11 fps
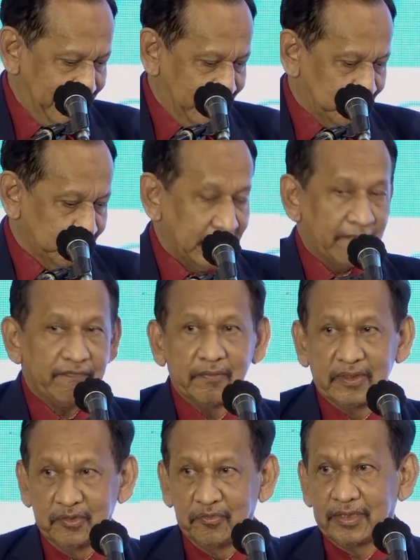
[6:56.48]
to develop
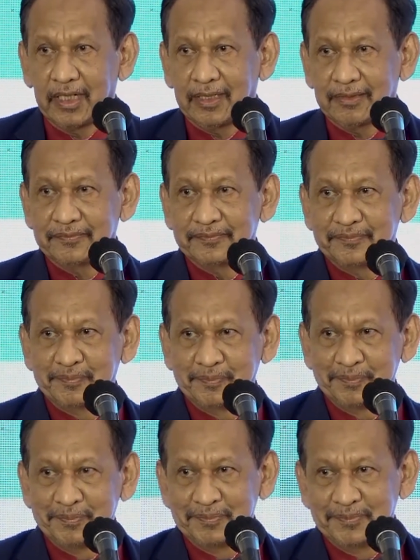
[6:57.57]
a new drug.
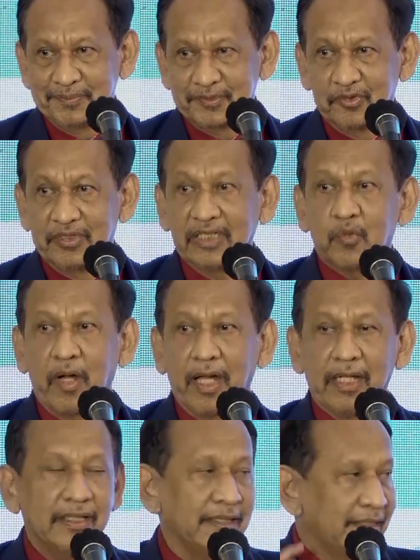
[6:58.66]
So that's
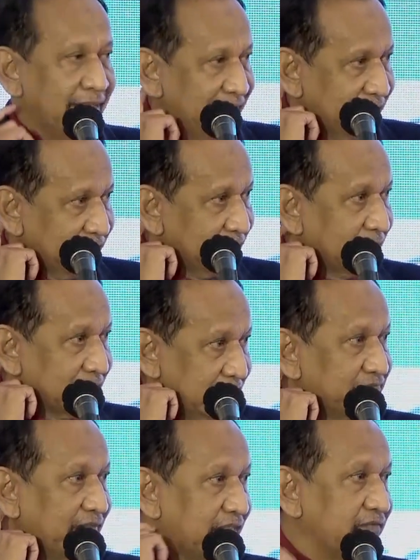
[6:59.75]
why drug
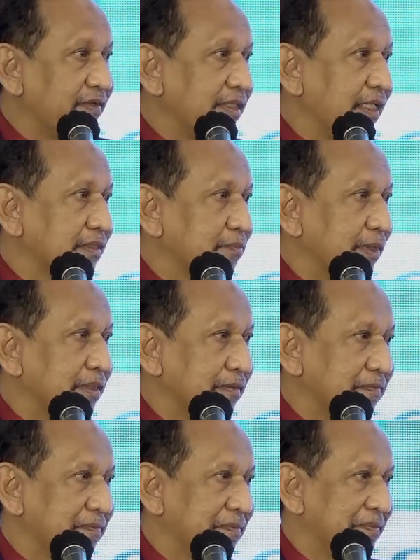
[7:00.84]
is very, very
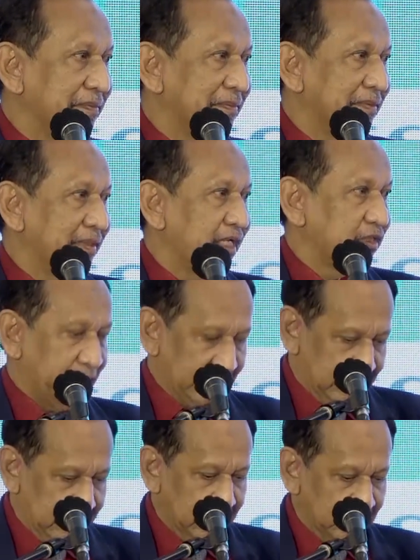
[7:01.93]
expensive,
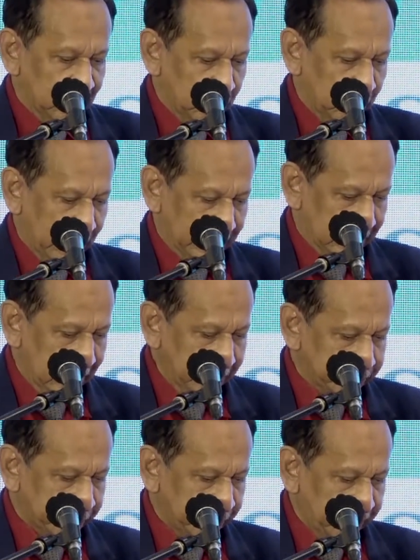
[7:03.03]
especially the new ones. Yeah?
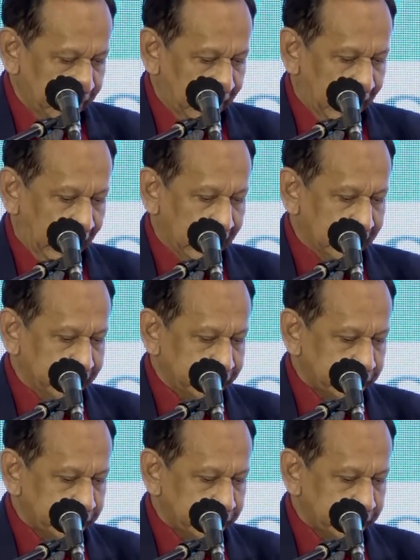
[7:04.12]
And